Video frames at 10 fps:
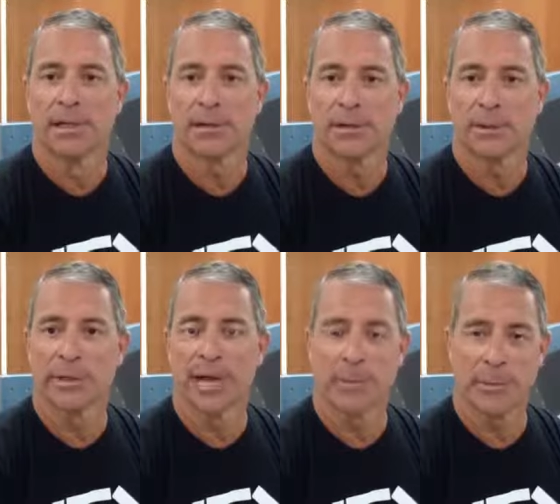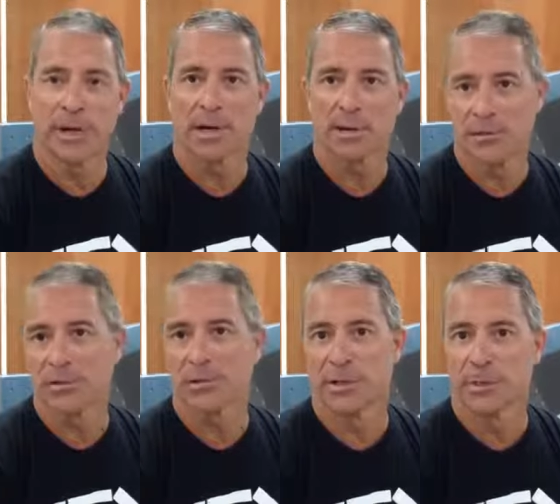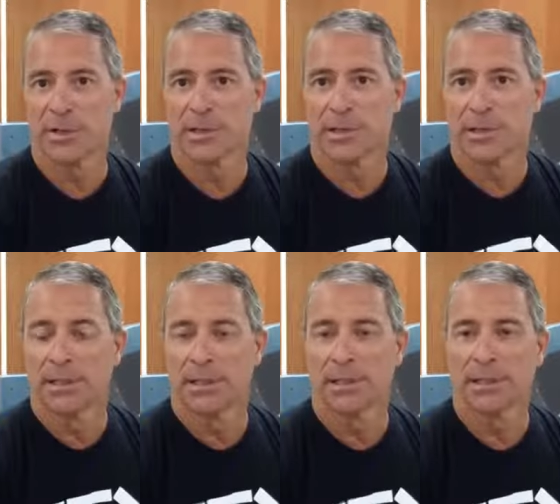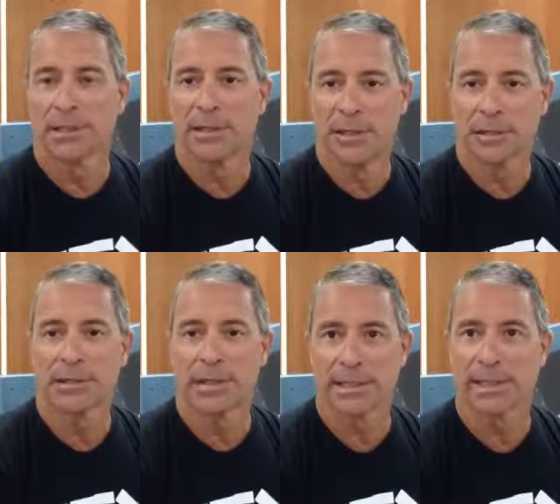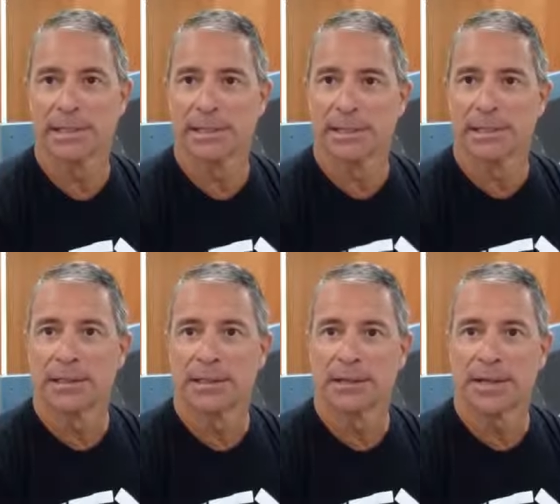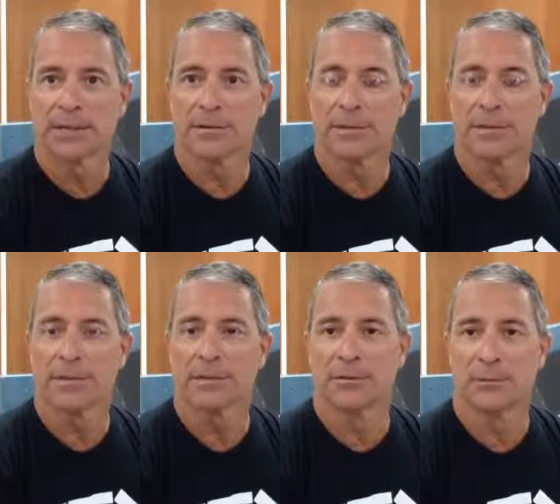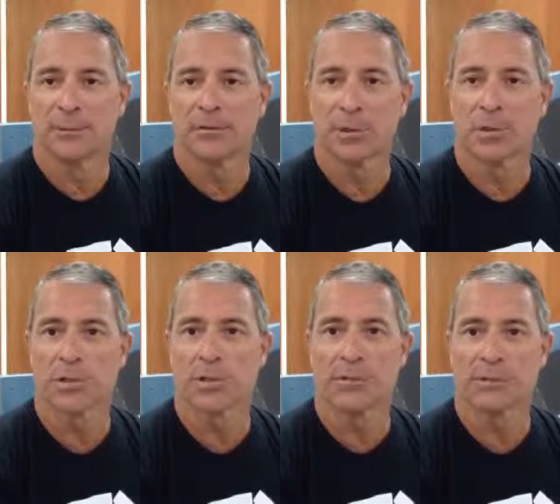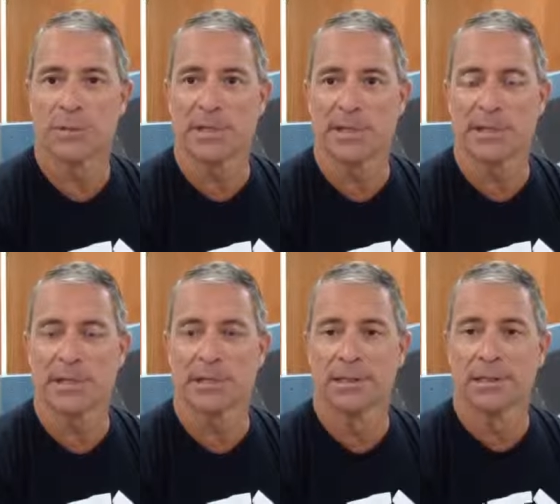undergoing hyperbaric oxygen treatment here at the clinic that I was fortunate enough to be